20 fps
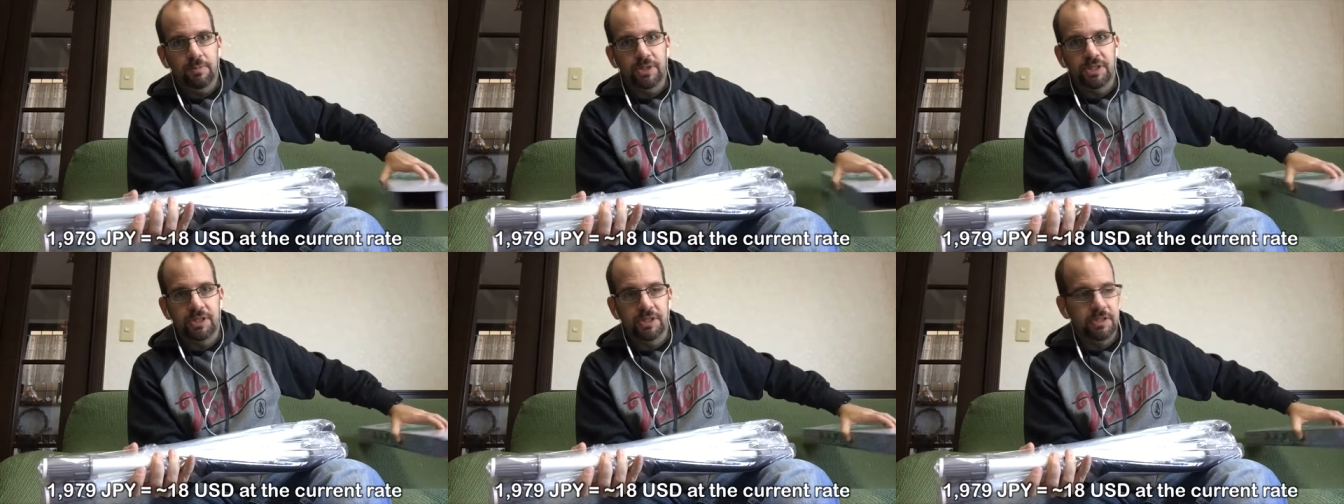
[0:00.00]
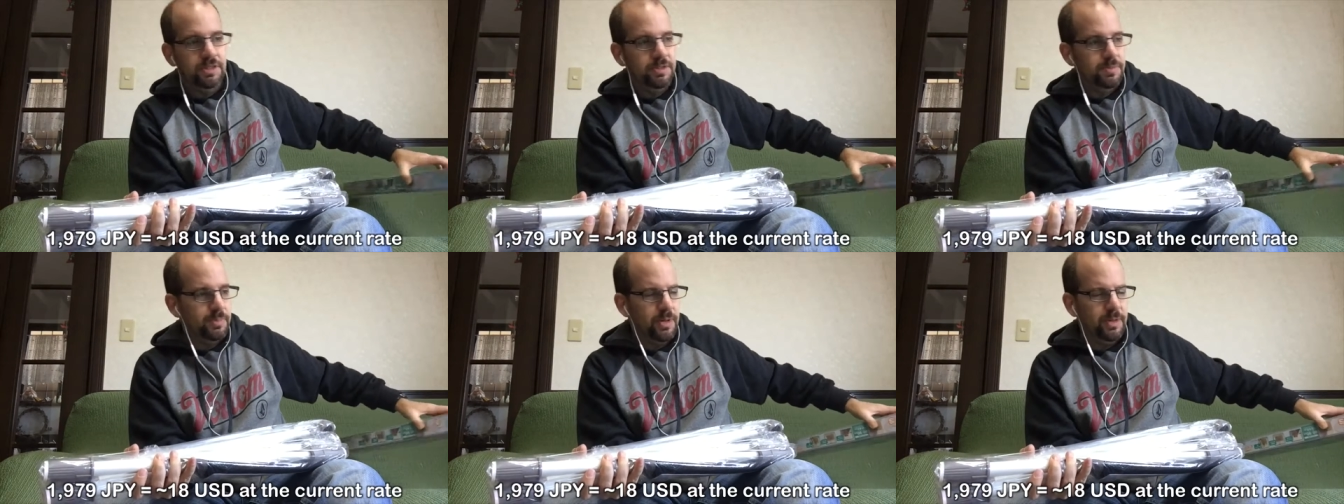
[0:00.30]
which
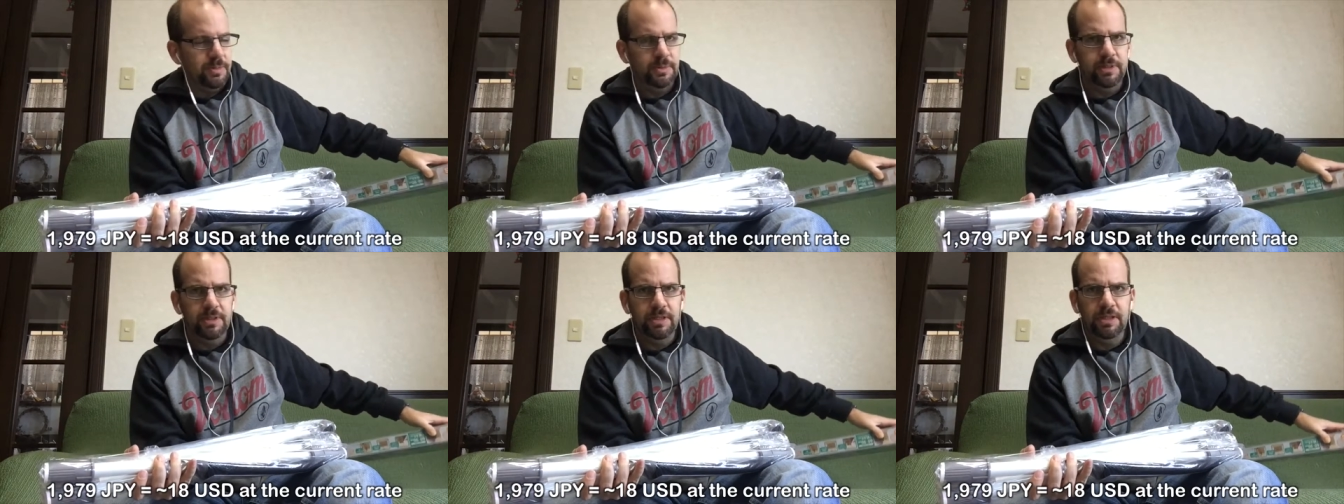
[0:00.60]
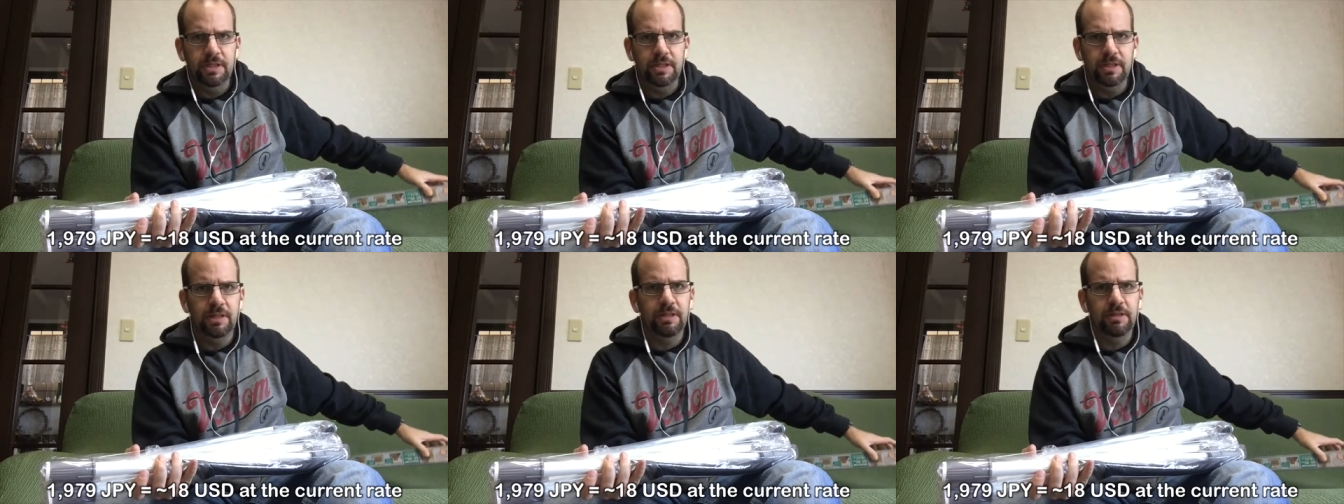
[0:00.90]
is
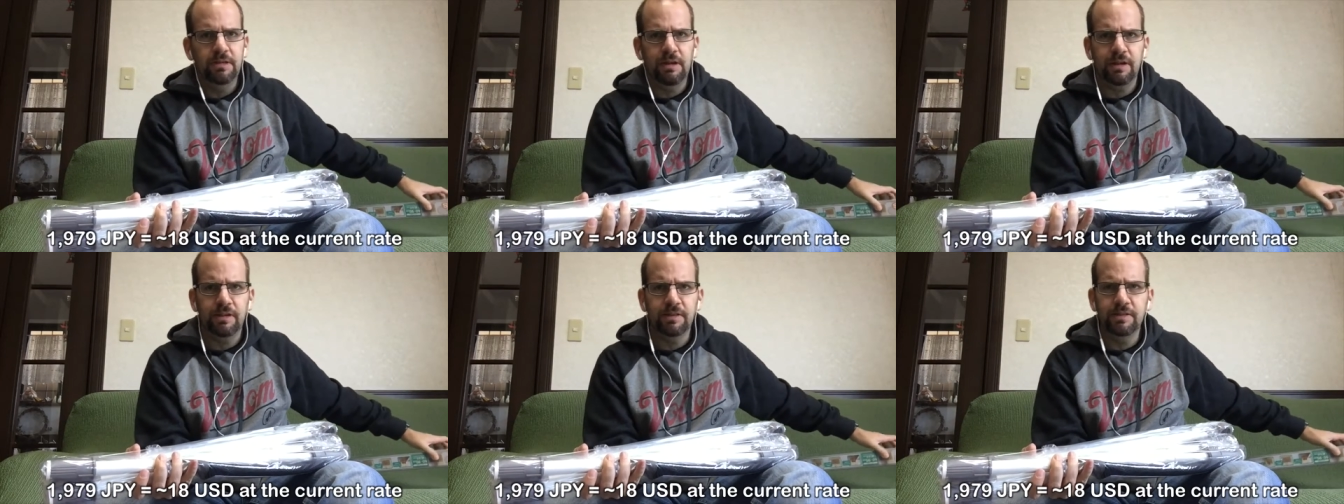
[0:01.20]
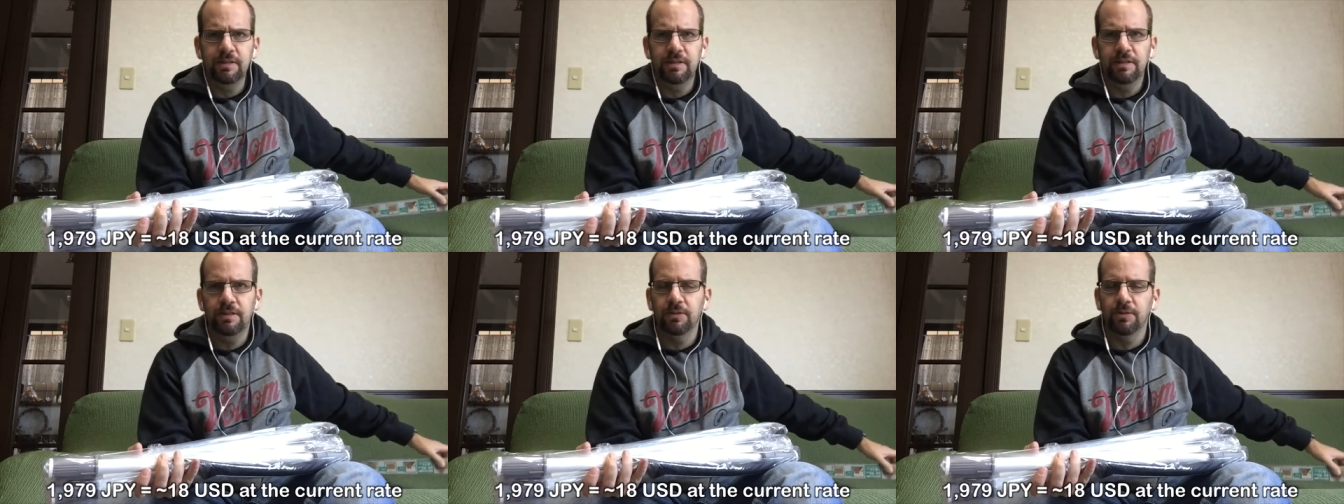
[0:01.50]
probably
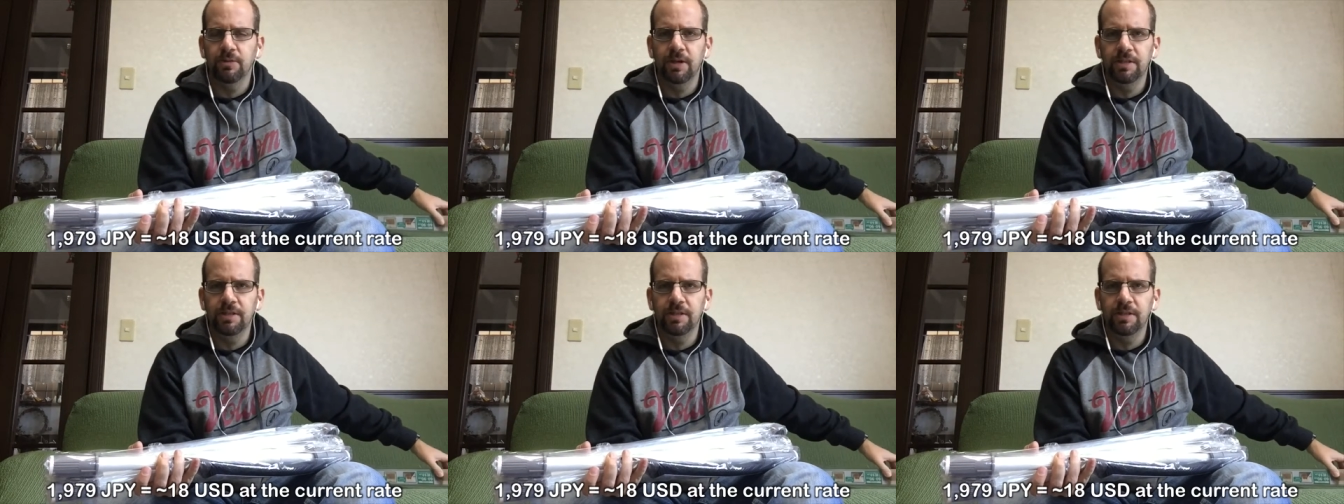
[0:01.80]
$19 or